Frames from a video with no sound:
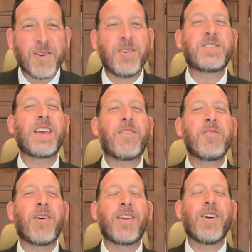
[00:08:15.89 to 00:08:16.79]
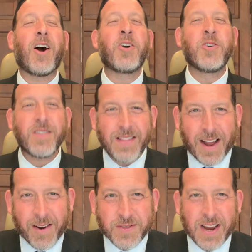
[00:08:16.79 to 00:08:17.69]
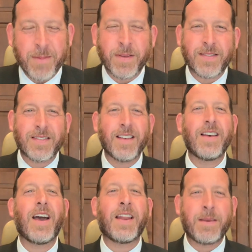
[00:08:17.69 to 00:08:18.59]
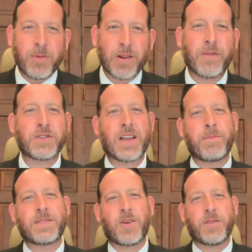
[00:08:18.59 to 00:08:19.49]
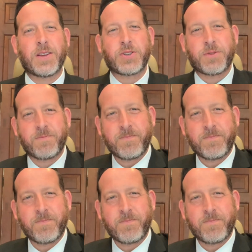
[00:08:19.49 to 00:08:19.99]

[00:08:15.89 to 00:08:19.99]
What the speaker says: Wishing everyone a good and Erev Shabbos and a beautiful Shabbos Kodesh.